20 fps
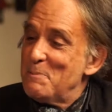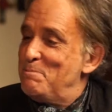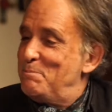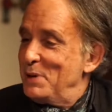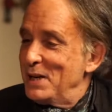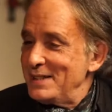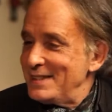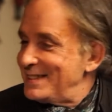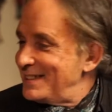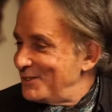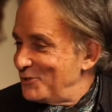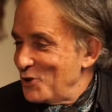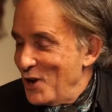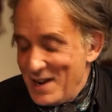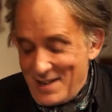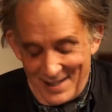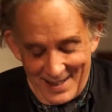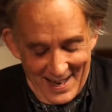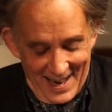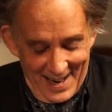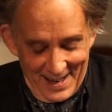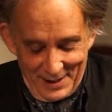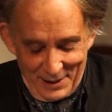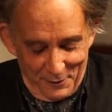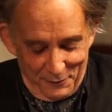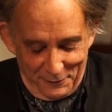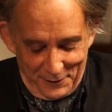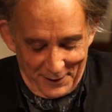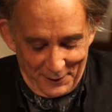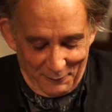bliss drunk
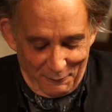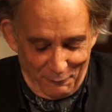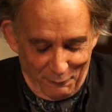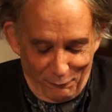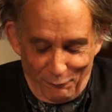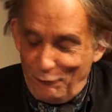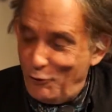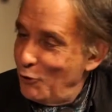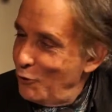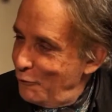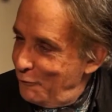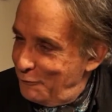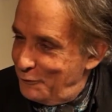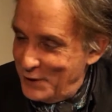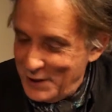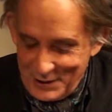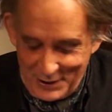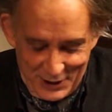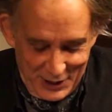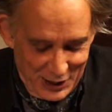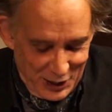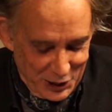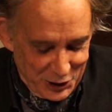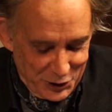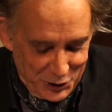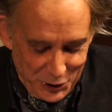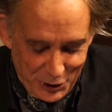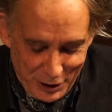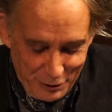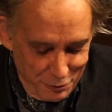elephant forfeits
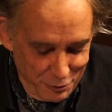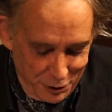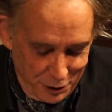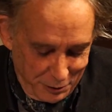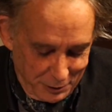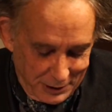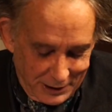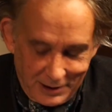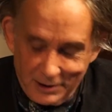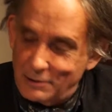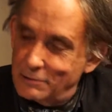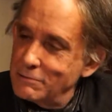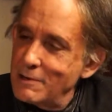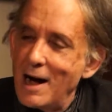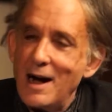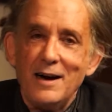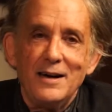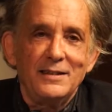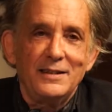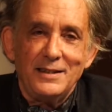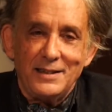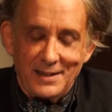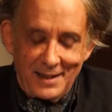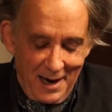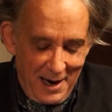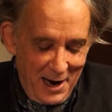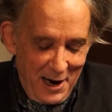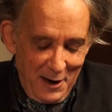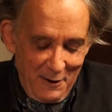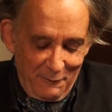its usual grass,
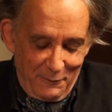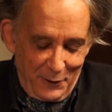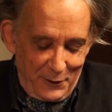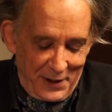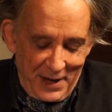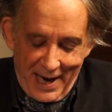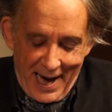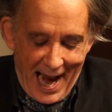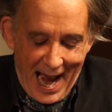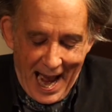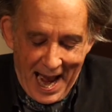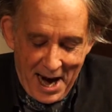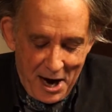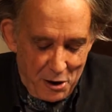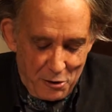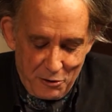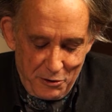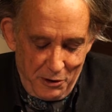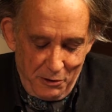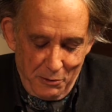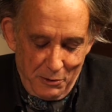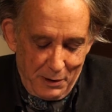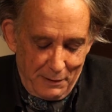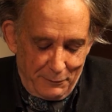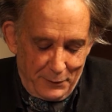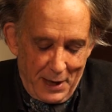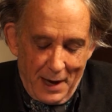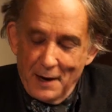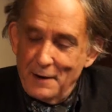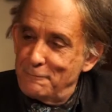for the arrow
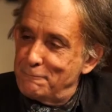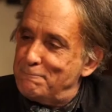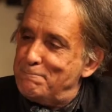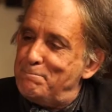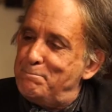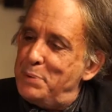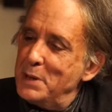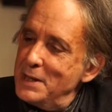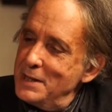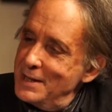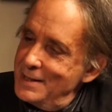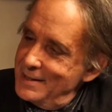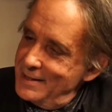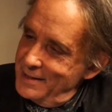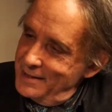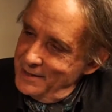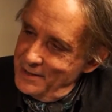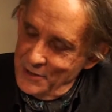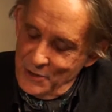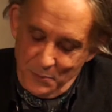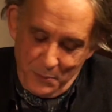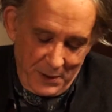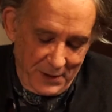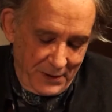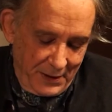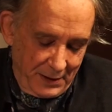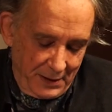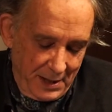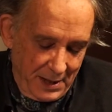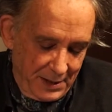of love burns
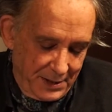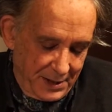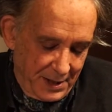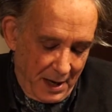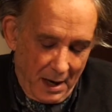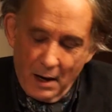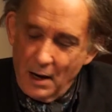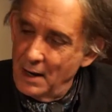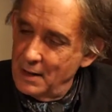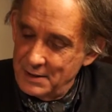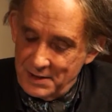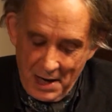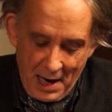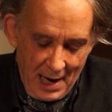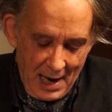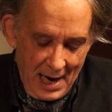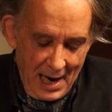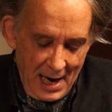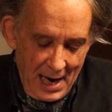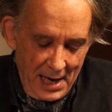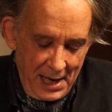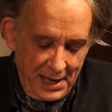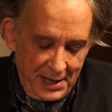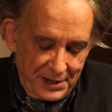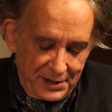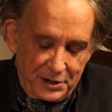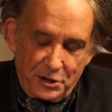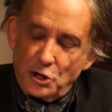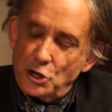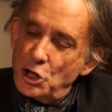within his heart.
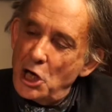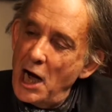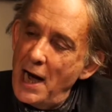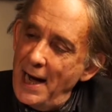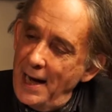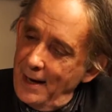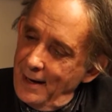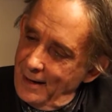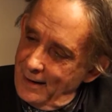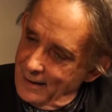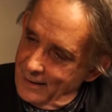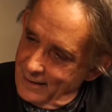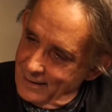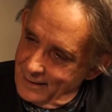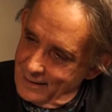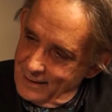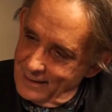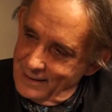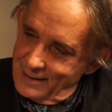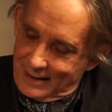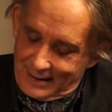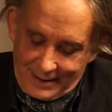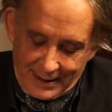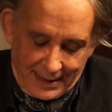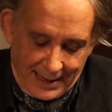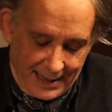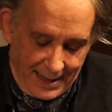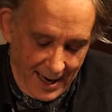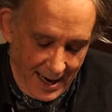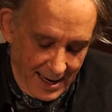He's chained to the
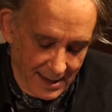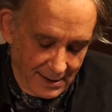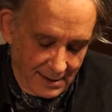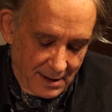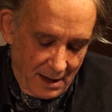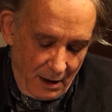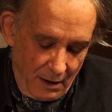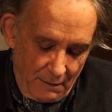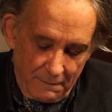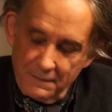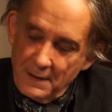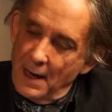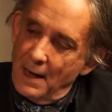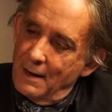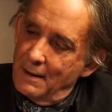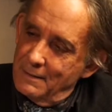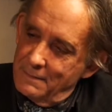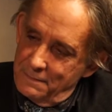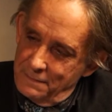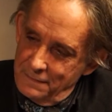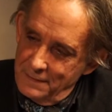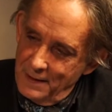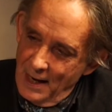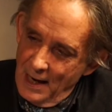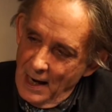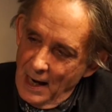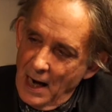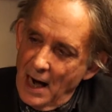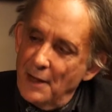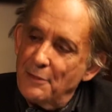gate of love
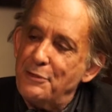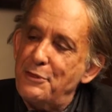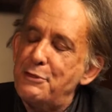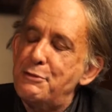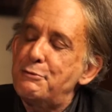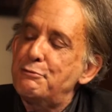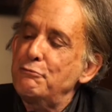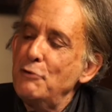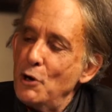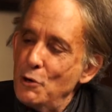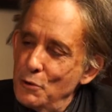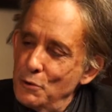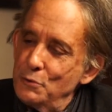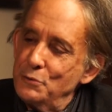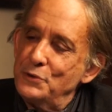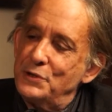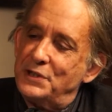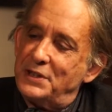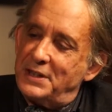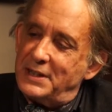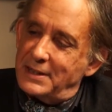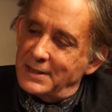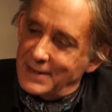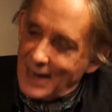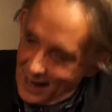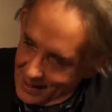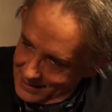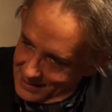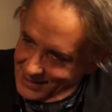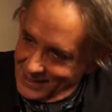and throws
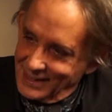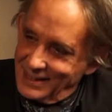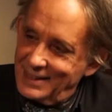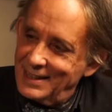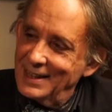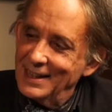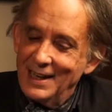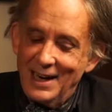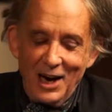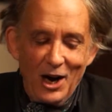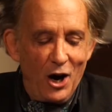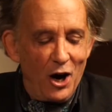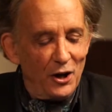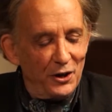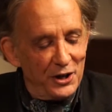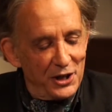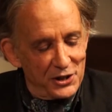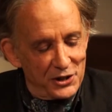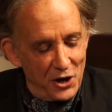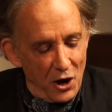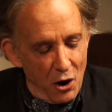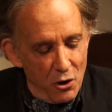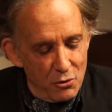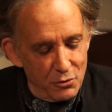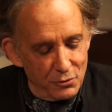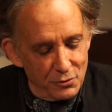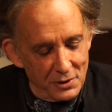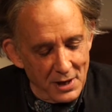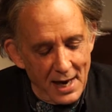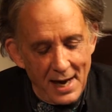dust on his
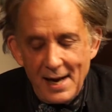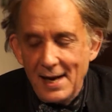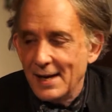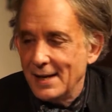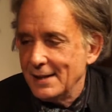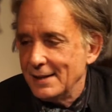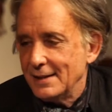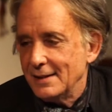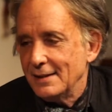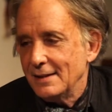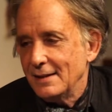own head.